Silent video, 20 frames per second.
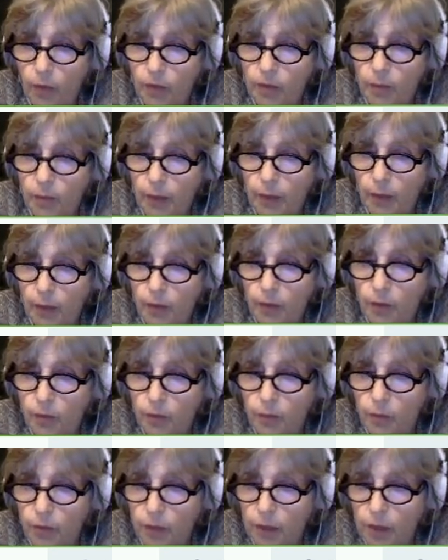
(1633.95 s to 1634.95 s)
Where is the
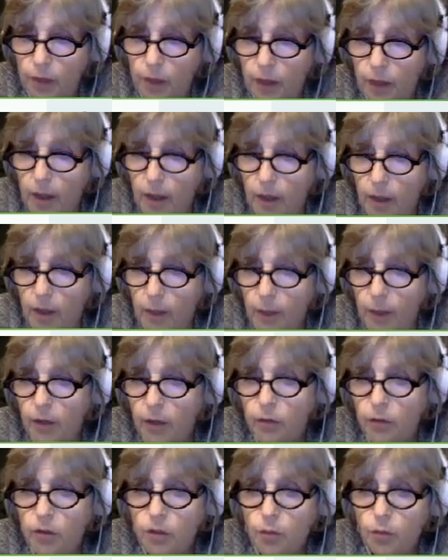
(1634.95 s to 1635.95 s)
pancreas meridian? The
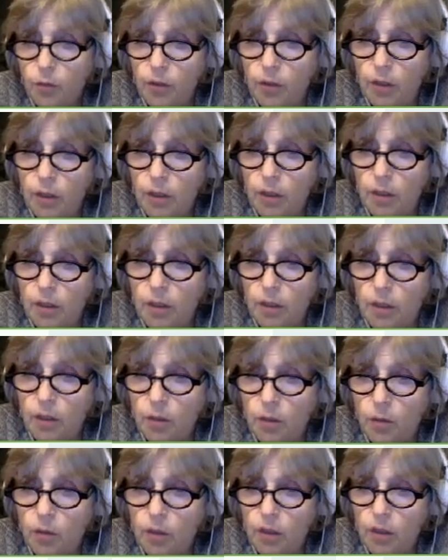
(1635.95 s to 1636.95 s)
pancreas meridian is
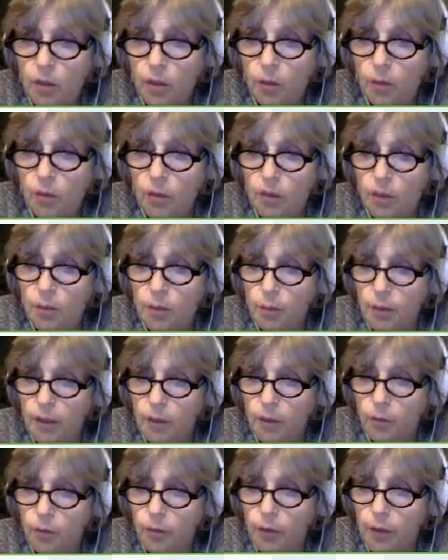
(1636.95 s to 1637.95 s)
associated with the
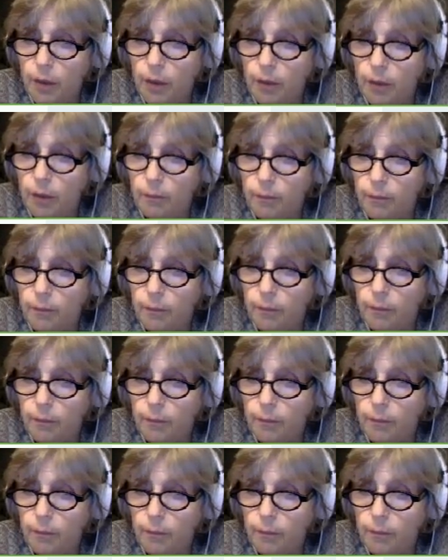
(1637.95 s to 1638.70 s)
spleen meridian.